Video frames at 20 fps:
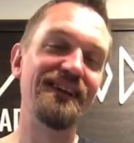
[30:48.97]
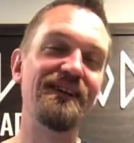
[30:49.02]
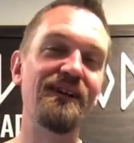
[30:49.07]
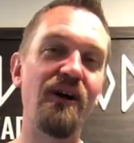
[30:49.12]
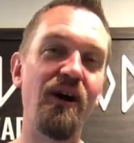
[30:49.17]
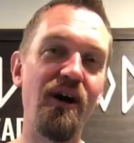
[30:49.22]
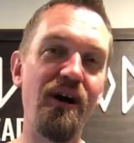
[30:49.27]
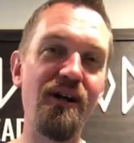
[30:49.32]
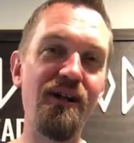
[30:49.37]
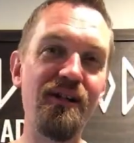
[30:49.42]

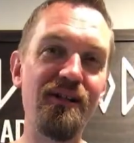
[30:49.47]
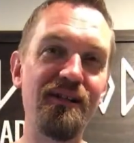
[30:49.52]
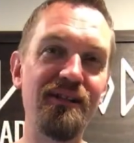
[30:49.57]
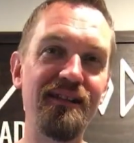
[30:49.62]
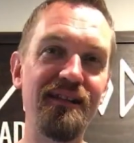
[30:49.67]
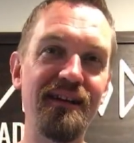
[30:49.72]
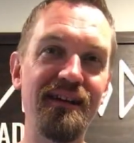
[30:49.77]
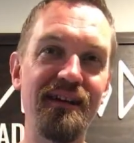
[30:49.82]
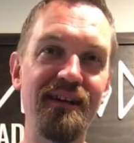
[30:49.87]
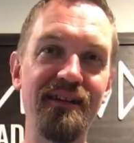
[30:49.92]
All
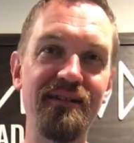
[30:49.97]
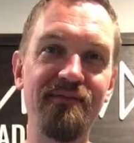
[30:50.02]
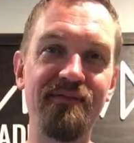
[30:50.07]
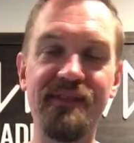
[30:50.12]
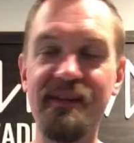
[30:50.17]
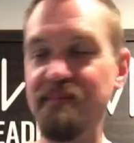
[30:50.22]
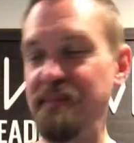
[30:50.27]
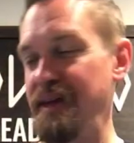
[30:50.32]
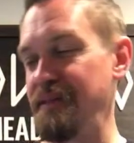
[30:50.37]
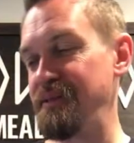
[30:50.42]
of the
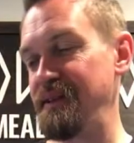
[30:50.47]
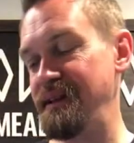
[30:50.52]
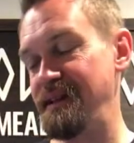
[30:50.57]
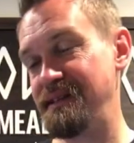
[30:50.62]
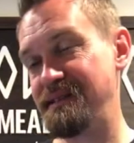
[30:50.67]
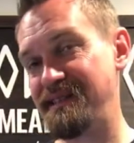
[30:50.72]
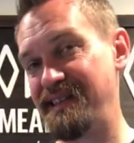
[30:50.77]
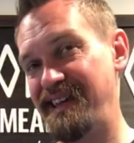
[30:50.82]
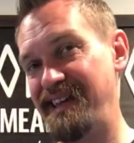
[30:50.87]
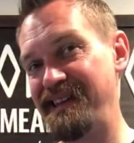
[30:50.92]
method
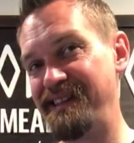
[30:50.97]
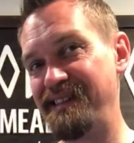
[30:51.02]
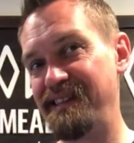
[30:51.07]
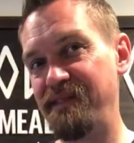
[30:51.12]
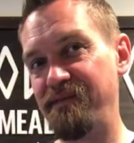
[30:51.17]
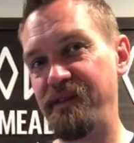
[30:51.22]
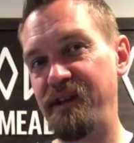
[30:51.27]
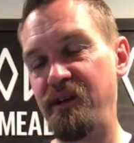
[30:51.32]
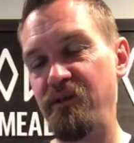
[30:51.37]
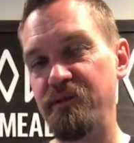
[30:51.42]
is in the
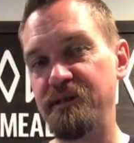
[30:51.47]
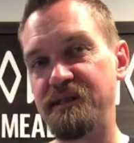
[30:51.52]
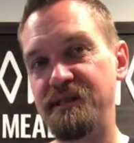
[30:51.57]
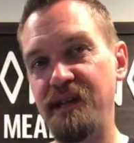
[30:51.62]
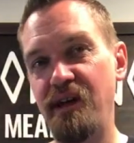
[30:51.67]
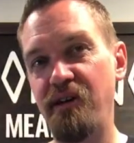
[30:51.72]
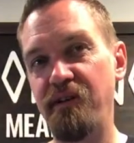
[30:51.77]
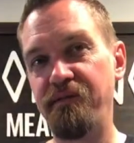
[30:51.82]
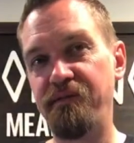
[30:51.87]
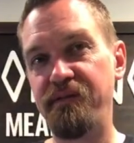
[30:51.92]
video
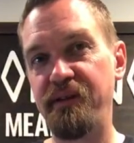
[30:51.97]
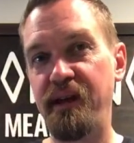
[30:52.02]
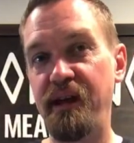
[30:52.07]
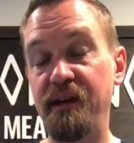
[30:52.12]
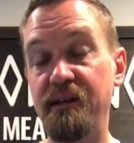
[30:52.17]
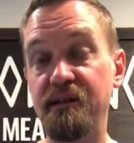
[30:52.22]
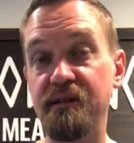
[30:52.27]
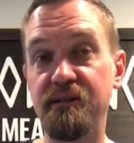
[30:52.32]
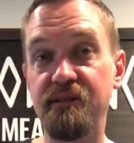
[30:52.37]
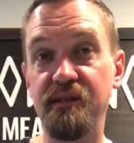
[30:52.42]
itself,
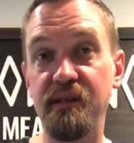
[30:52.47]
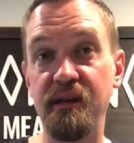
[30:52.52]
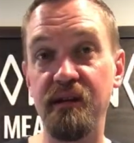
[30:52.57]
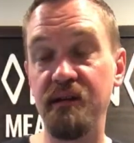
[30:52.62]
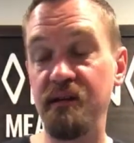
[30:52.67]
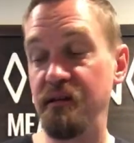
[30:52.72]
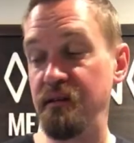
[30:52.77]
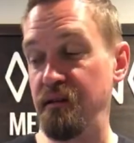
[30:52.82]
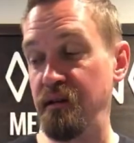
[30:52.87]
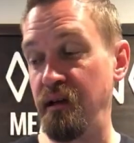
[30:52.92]
and
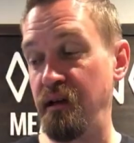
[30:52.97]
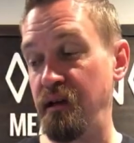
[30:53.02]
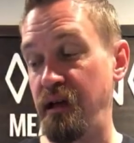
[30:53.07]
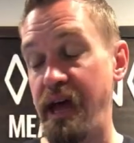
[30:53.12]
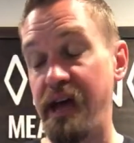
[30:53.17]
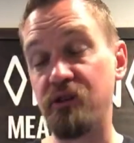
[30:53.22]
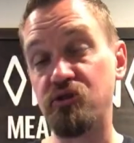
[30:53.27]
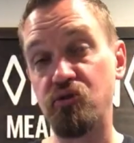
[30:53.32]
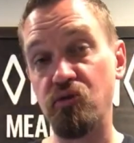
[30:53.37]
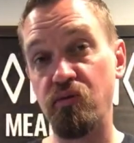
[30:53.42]
the
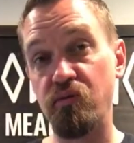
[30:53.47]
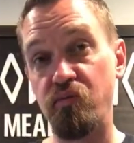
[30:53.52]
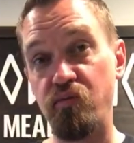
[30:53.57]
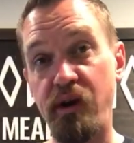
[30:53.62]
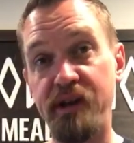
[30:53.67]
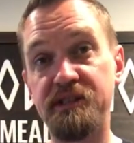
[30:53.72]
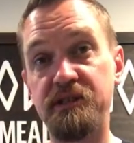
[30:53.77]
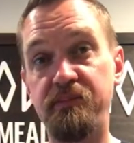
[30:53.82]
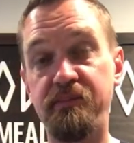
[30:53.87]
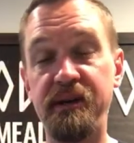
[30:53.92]
actual
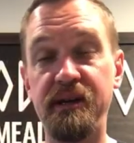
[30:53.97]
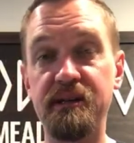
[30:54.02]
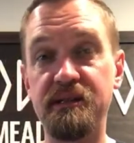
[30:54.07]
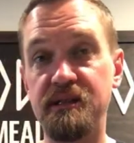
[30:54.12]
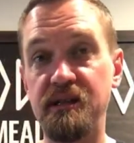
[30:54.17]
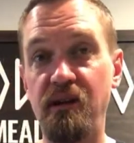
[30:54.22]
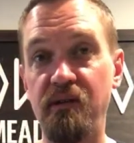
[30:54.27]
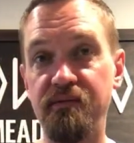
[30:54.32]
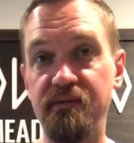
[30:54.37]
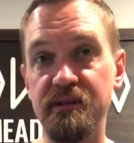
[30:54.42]
recipe
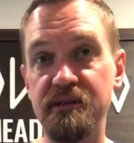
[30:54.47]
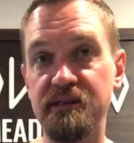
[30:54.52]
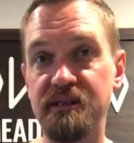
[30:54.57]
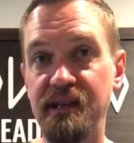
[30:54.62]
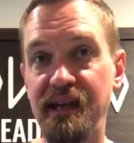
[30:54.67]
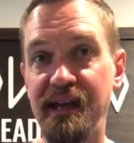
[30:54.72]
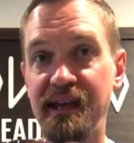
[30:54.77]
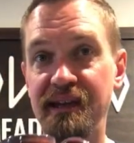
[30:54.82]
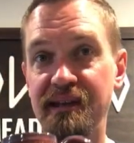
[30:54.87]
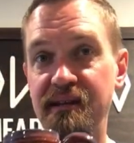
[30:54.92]
itself is
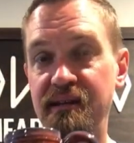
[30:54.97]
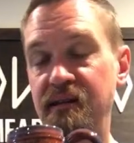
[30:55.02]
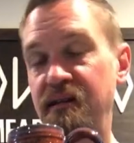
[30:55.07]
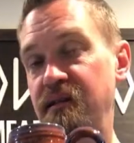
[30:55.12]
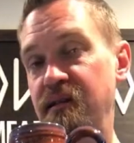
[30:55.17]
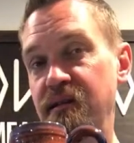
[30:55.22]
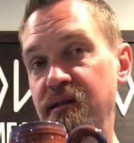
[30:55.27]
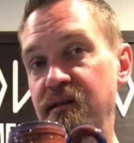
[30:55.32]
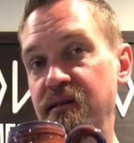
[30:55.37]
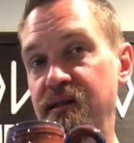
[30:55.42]
in
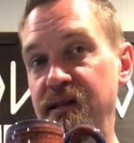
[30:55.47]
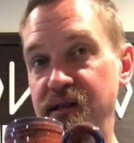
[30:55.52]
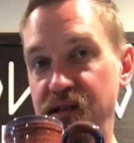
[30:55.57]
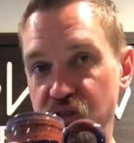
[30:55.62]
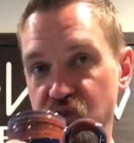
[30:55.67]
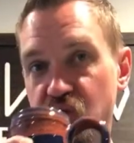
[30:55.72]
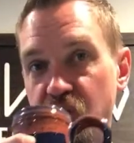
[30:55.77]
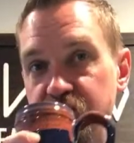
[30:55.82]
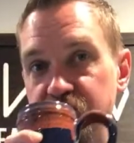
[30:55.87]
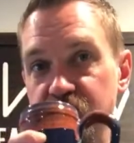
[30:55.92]
the
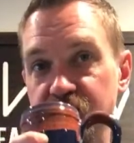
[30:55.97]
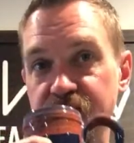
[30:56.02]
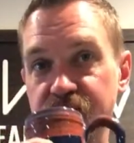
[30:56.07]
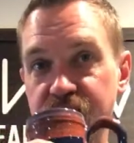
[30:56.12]
description.